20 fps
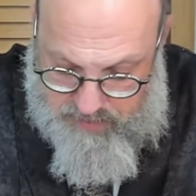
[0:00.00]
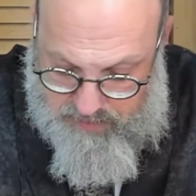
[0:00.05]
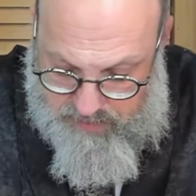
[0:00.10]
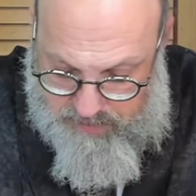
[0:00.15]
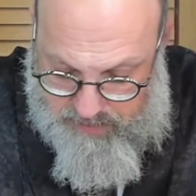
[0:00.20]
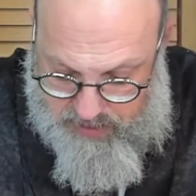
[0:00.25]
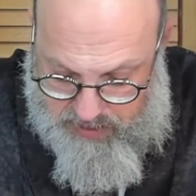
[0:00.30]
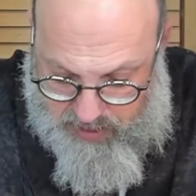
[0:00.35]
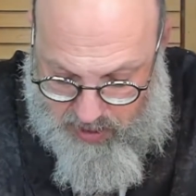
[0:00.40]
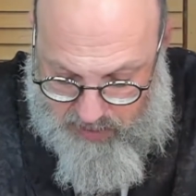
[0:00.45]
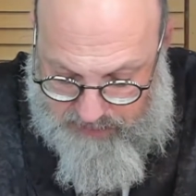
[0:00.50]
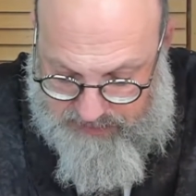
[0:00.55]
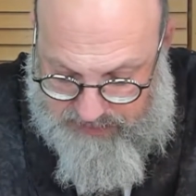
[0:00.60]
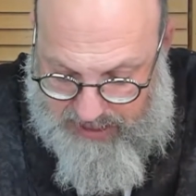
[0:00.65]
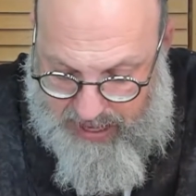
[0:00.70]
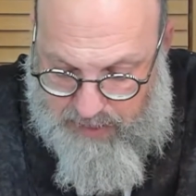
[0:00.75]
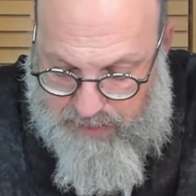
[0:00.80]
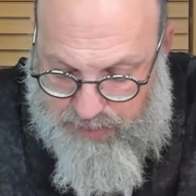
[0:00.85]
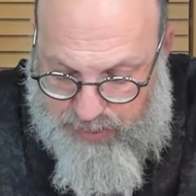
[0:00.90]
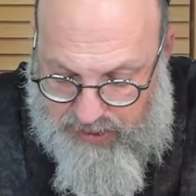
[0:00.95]
the Chofetz
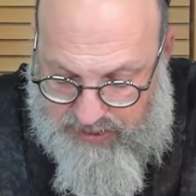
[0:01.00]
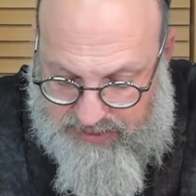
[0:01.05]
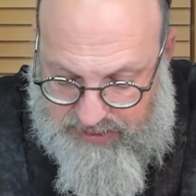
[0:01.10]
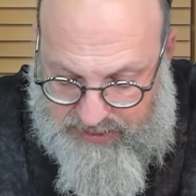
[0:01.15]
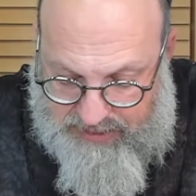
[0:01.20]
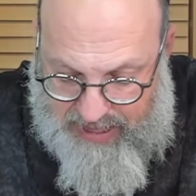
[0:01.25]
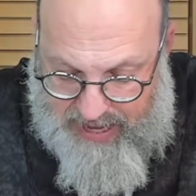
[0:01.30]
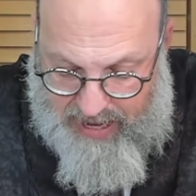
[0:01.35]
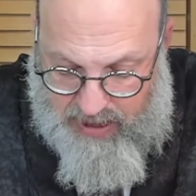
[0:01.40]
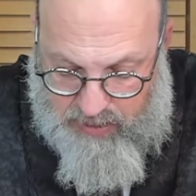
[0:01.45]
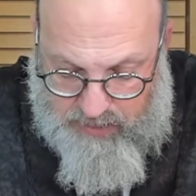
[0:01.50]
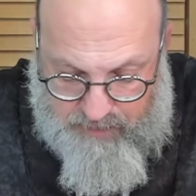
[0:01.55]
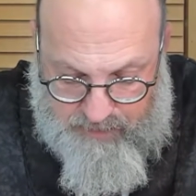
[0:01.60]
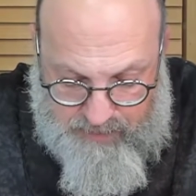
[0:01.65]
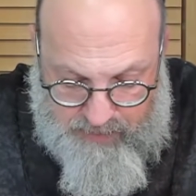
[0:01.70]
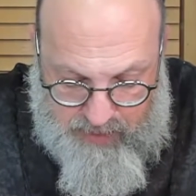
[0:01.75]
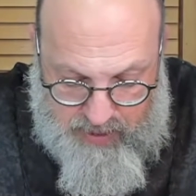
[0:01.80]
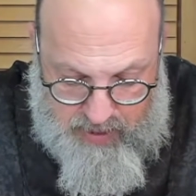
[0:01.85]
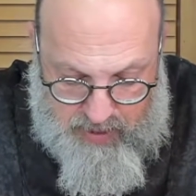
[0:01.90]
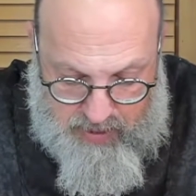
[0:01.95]
Chaim brings it down.
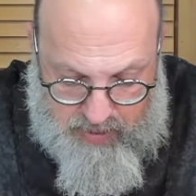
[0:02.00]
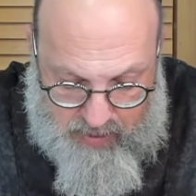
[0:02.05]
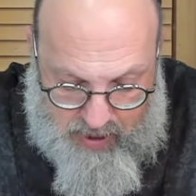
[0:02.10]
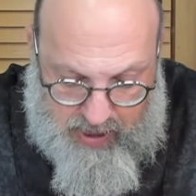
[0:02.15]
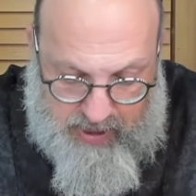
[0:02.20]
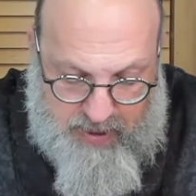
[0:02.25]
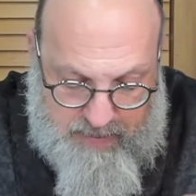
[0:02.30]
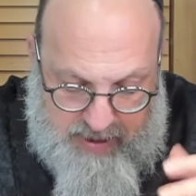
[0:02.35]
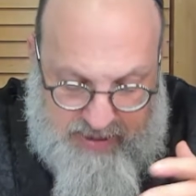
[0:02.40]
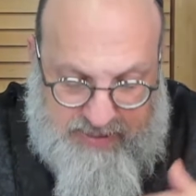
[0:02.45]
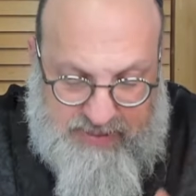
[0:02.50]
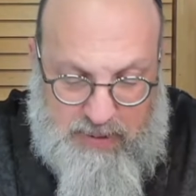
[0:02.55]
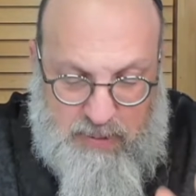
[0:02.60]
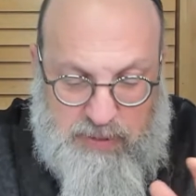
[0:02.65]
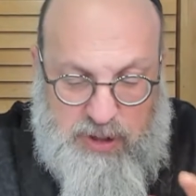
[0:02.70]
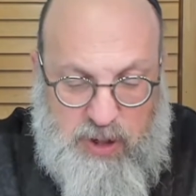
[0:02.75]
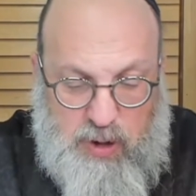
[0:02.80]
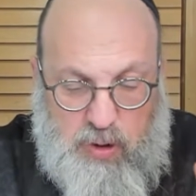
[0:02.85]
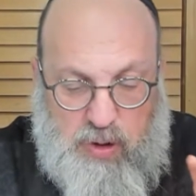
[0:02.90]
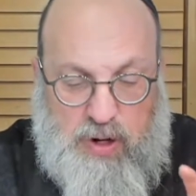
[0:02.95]
Well, he makes some
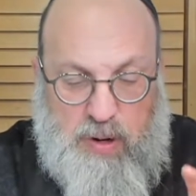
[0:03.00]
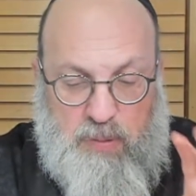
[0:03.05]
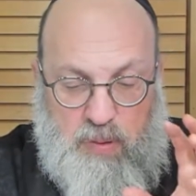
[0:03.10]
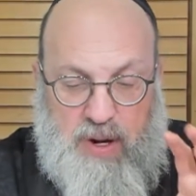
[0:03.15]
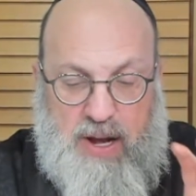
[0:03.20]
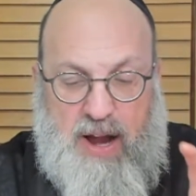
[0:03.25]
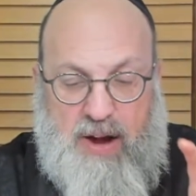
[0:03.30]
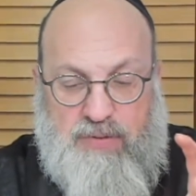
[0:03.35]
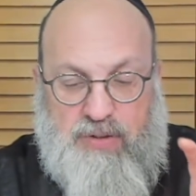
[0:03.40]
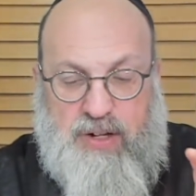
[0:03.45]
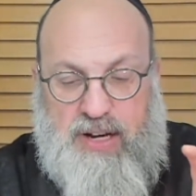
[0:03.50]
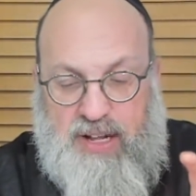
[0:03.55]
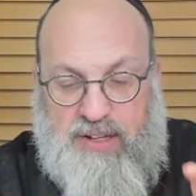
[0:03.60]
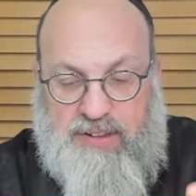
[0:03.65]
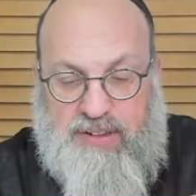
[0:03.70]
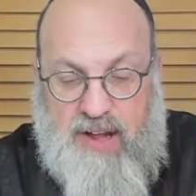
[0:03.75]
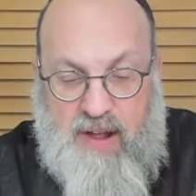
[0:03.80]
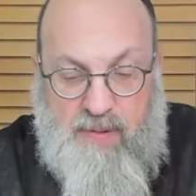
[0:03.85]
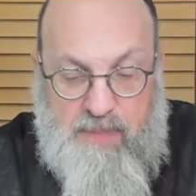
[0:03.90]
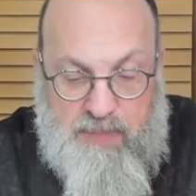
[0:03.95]
diukim, whatever it
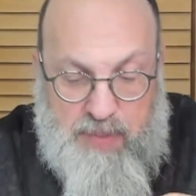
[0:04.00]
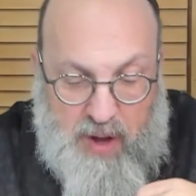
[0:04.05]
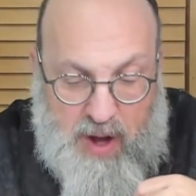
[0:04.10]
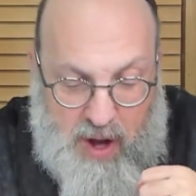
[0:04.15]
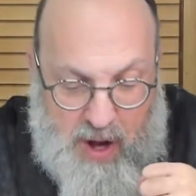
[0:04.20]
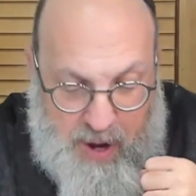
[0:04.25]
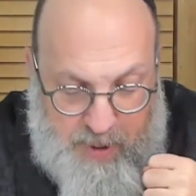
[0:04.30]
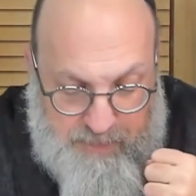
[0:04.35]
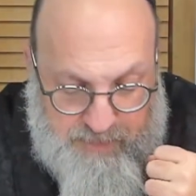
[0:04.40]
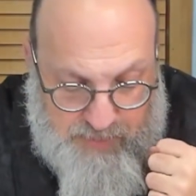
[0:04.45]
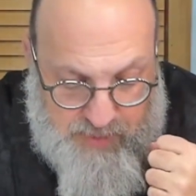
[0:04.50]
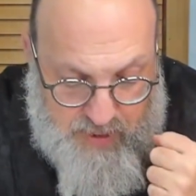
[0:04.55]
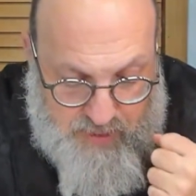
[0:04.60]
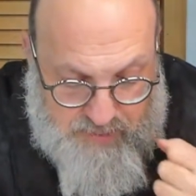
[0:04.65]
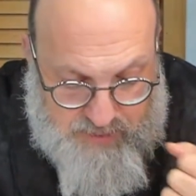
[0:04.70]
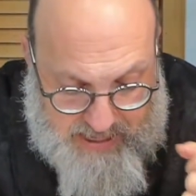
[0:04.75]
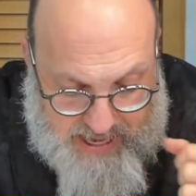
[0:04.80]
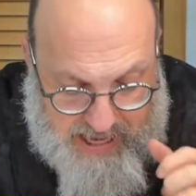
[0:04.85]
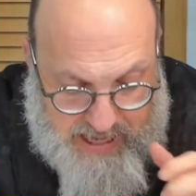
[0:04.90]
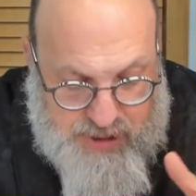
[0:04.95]
is. Um, but
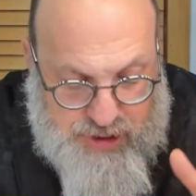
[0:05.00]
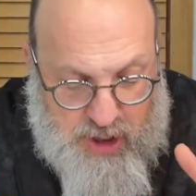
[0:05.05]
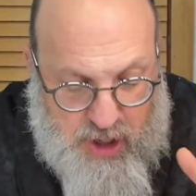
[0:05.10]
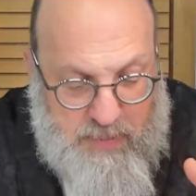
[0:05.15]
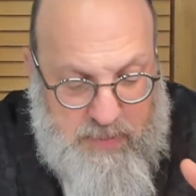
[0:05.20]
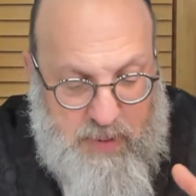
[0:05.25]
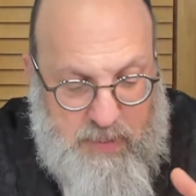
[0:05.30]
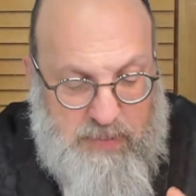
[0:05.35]
there is a